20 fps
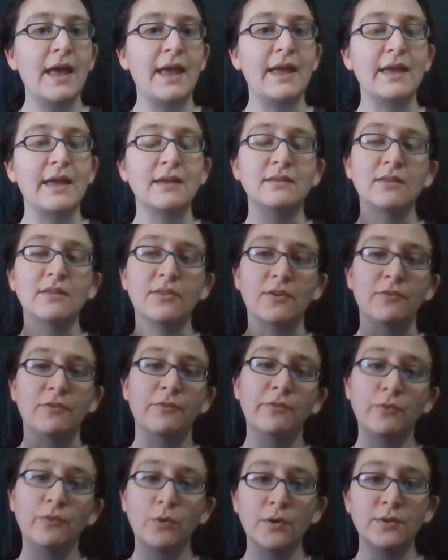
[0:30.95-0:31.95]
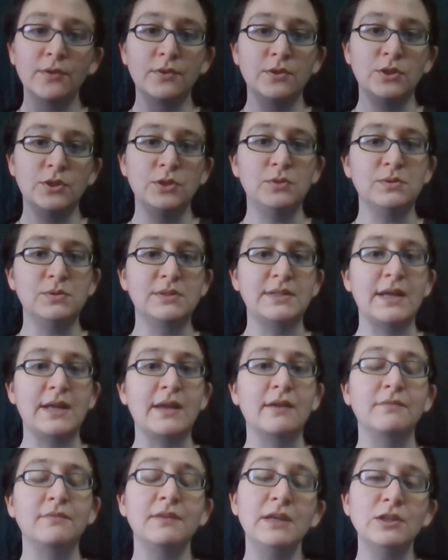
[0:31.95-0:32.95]
and the fourth
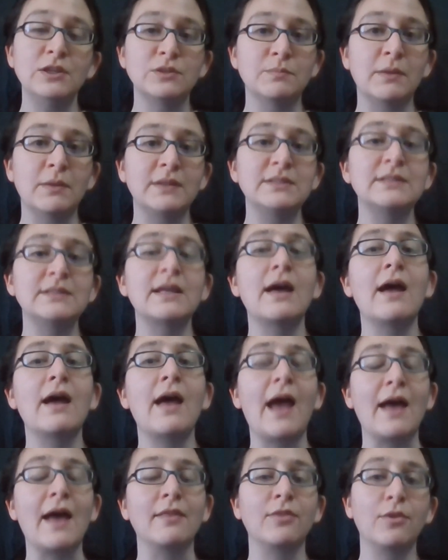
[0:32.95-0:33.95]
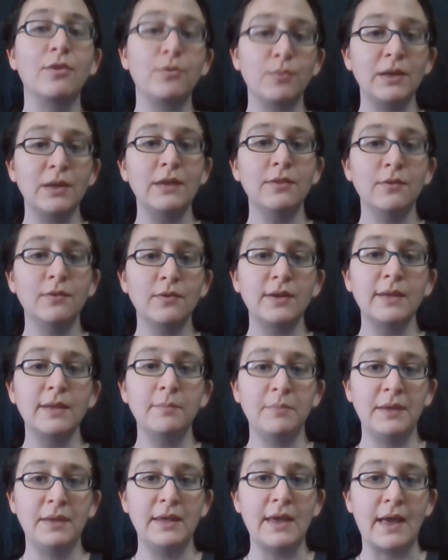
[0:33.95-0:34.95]
Tuesday of each month at
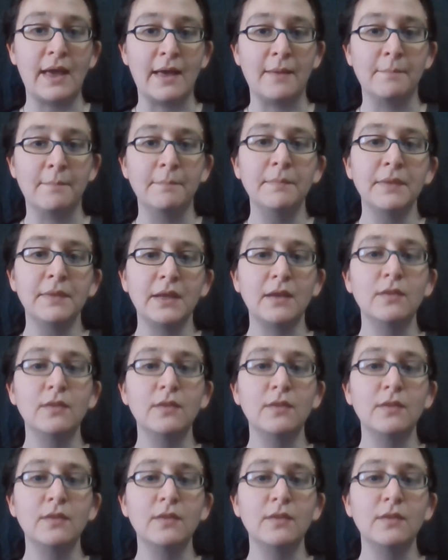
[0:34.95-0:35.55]
3:30 p.m.